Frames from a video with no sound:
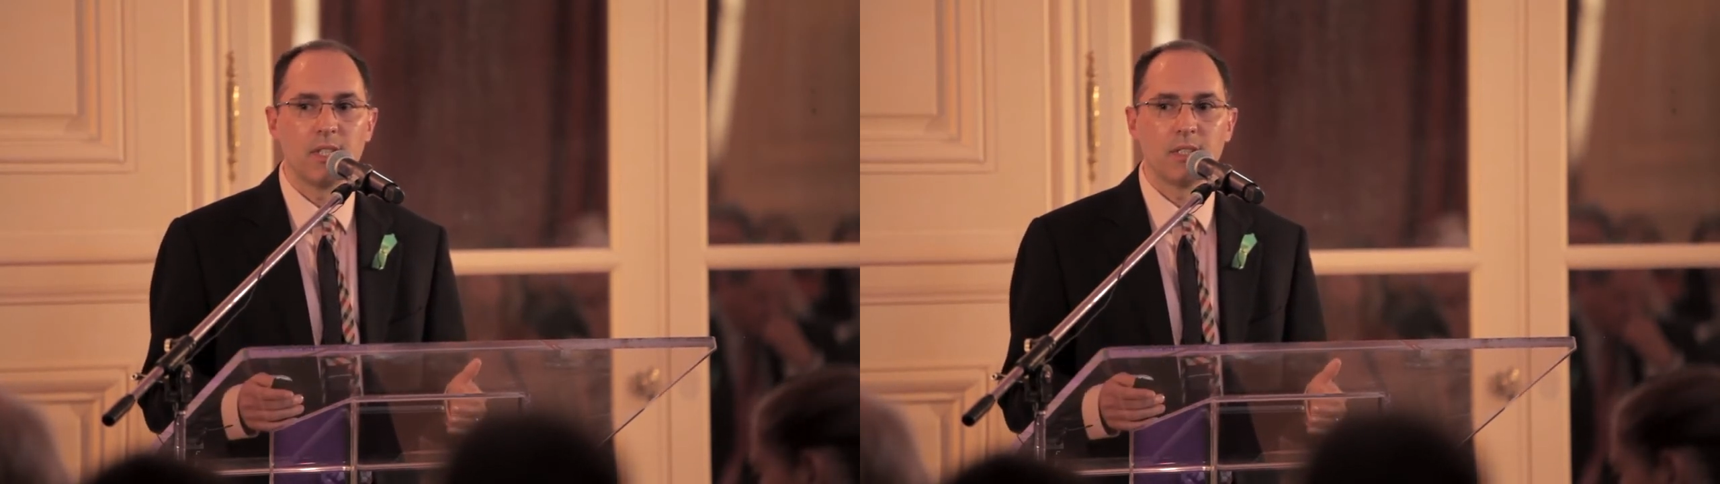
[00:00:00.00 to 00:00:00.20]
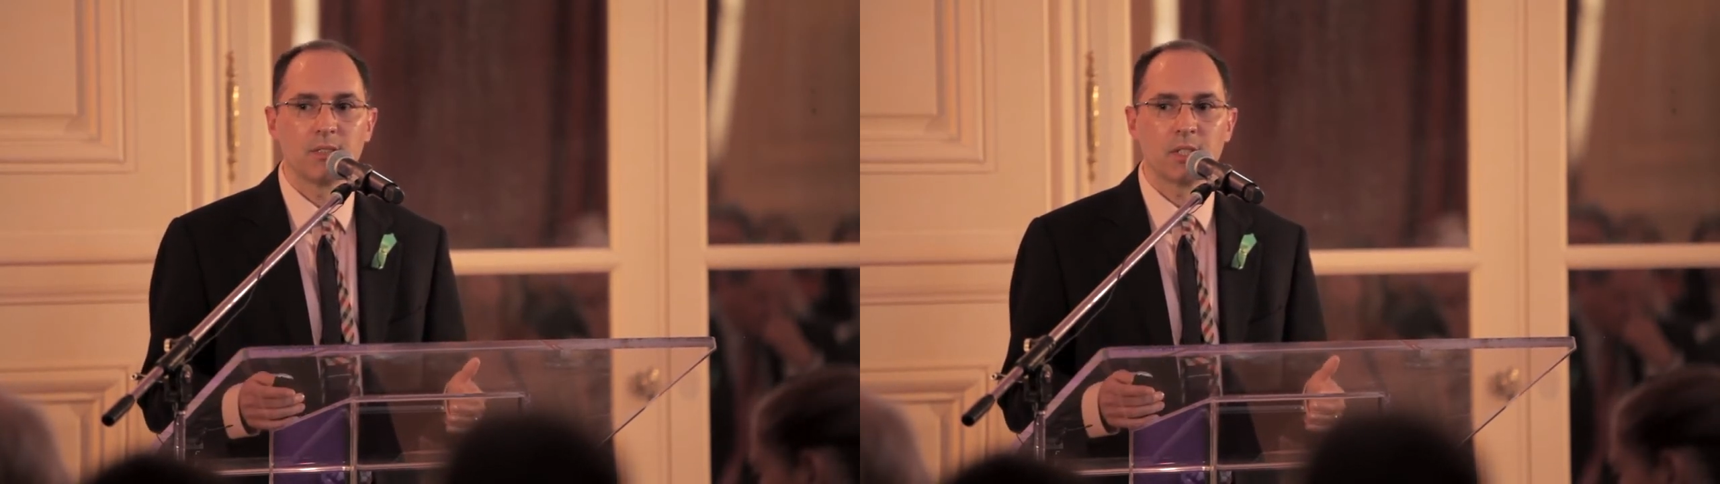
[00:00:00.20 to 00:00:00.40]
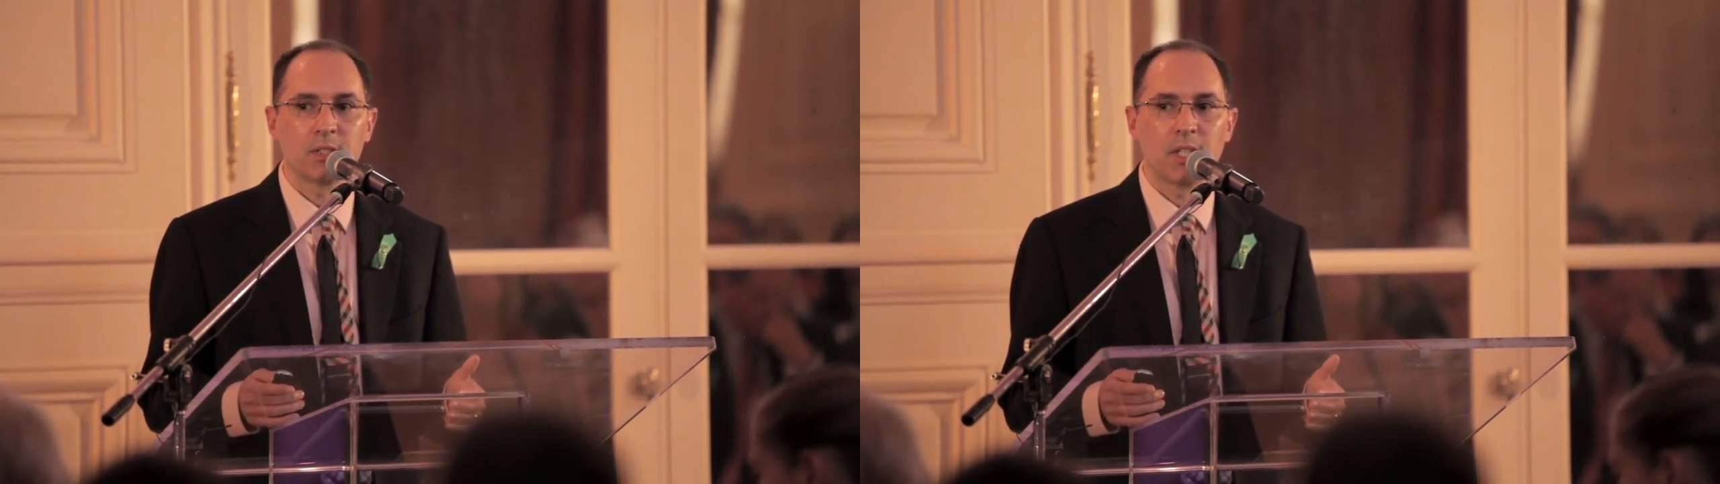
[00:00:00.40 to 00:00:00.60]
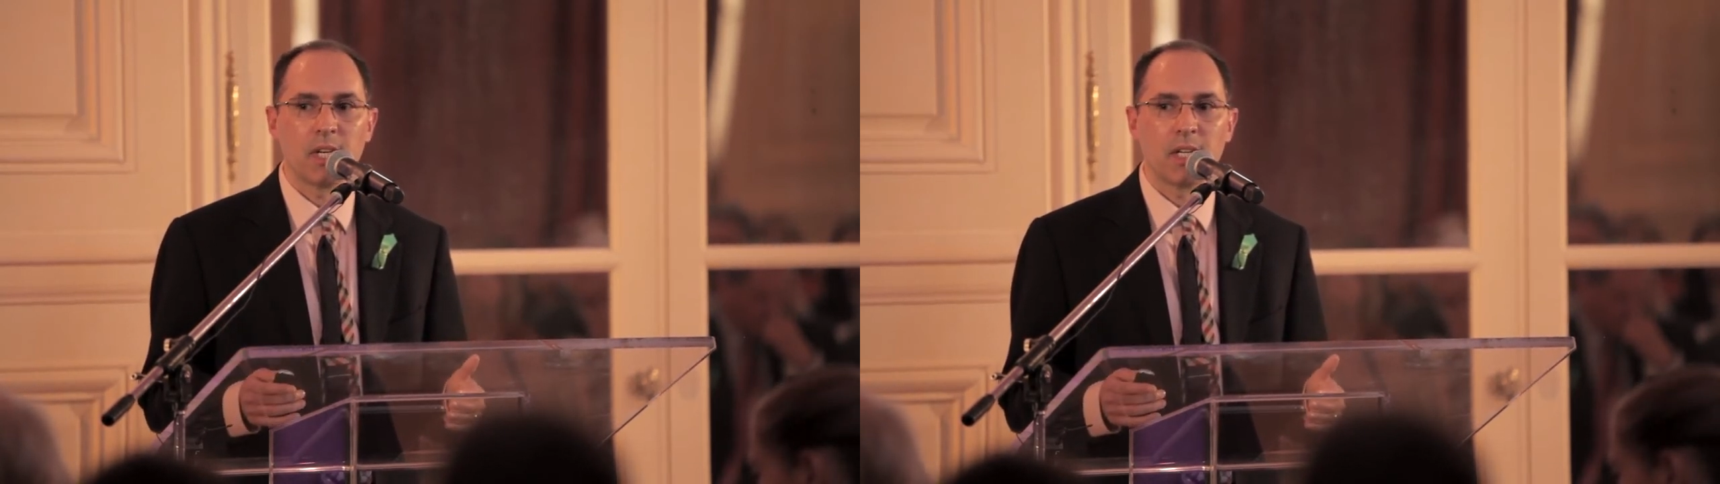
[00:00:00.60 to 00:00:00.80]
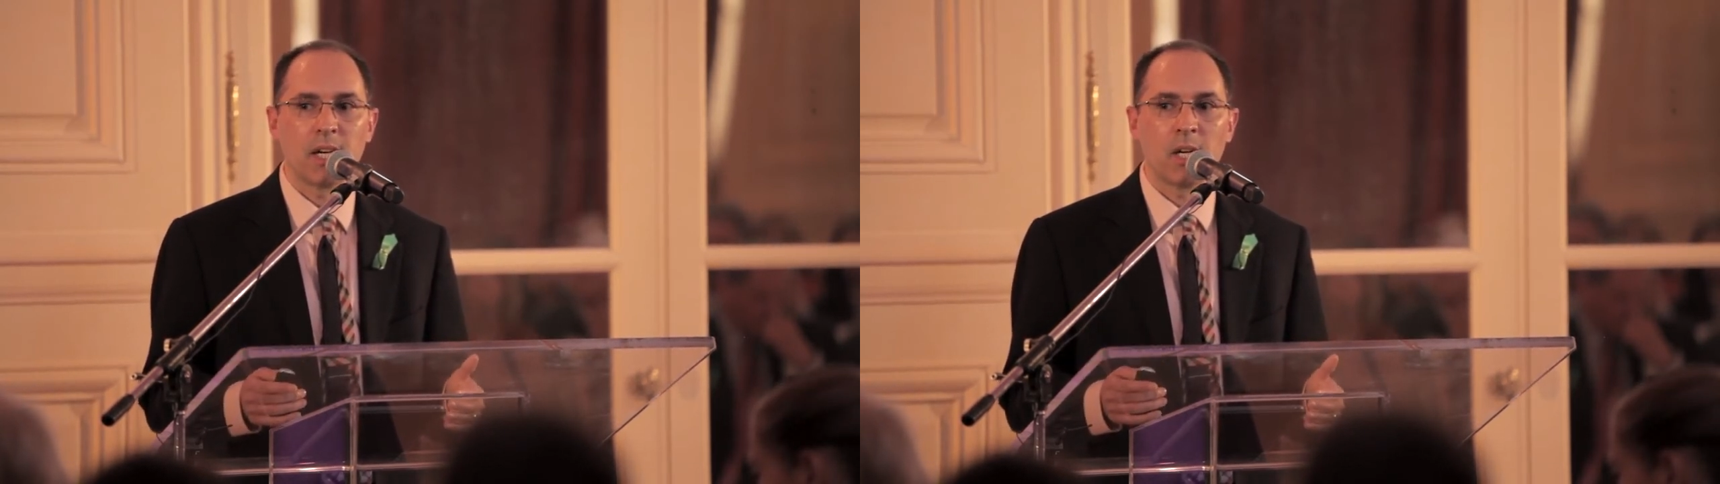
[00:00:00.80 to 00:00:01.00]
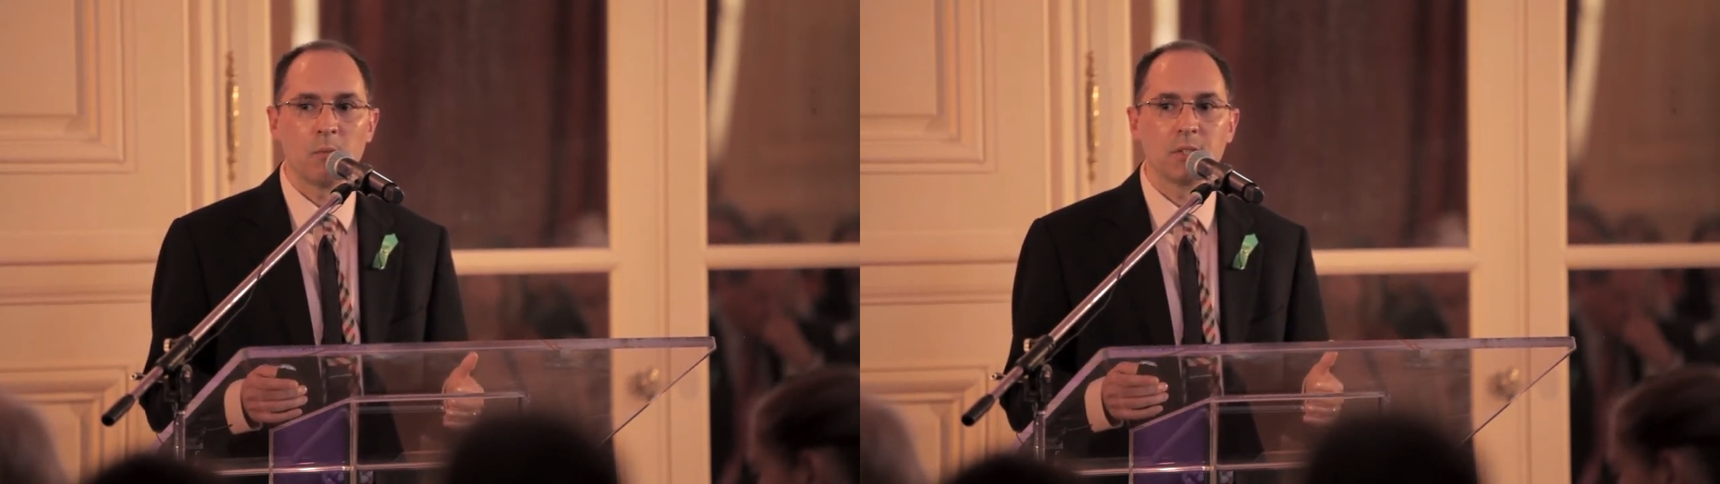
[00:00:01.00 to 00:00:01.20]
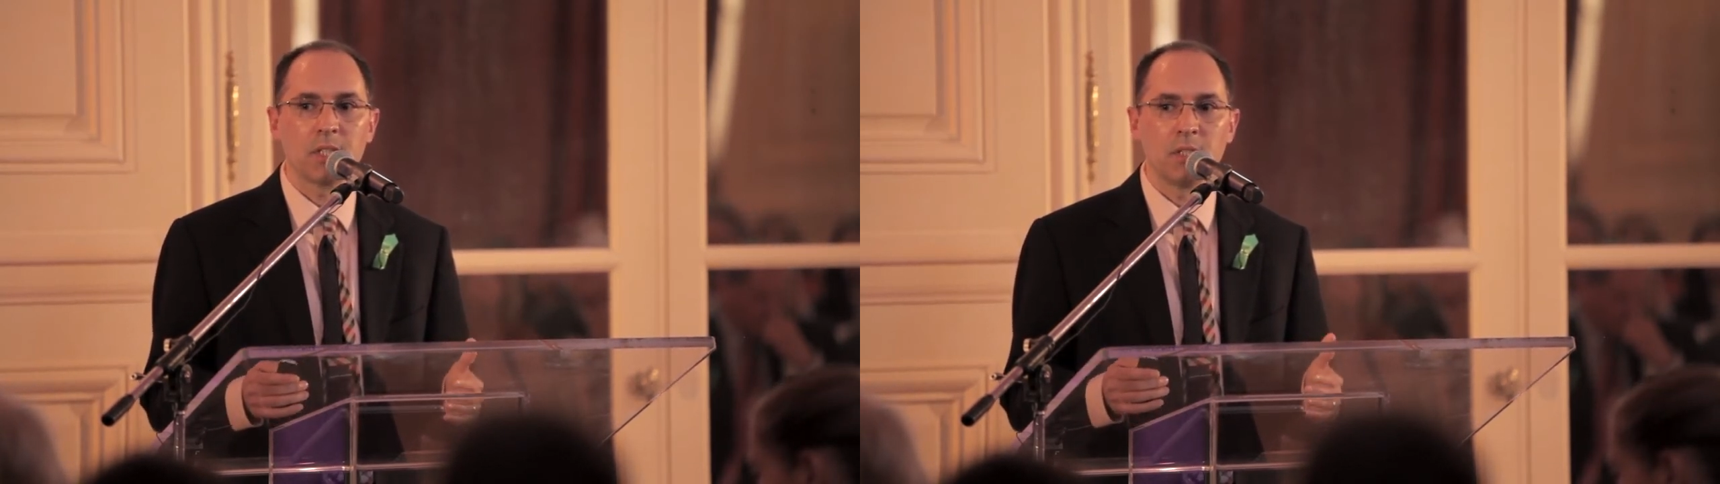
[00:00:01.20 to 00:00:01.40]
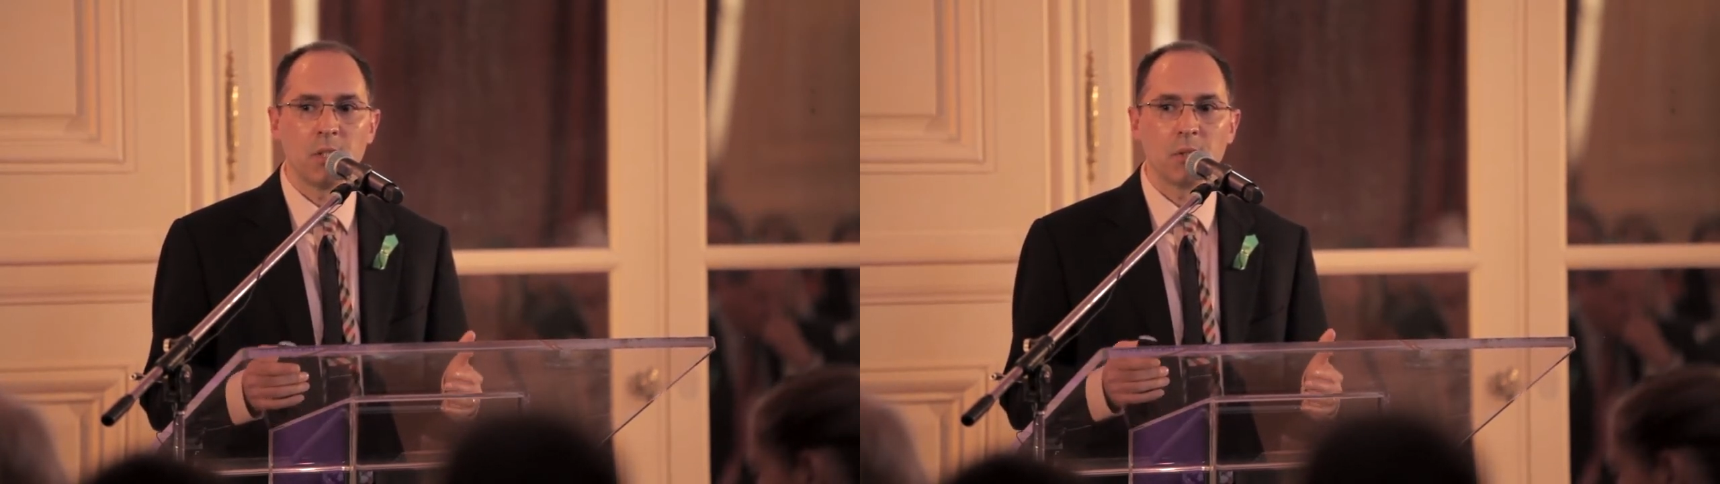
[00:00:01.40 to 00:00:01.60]
such that I almost
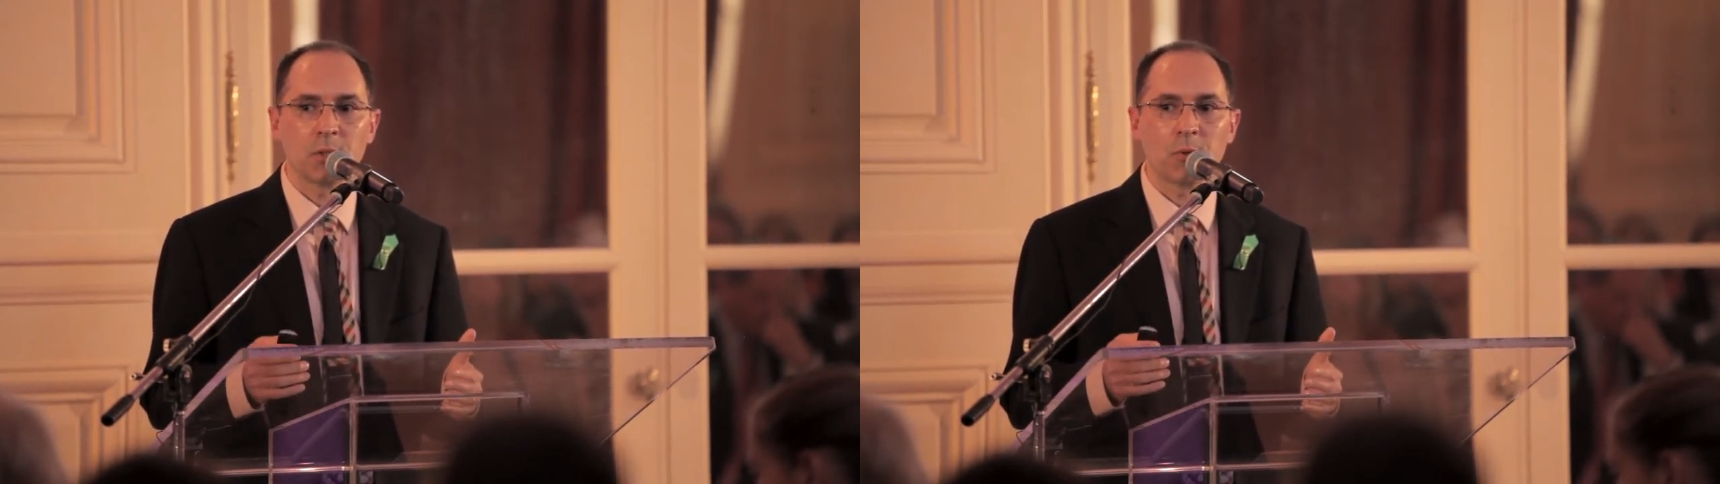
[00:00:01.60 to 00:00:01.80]
didn't notice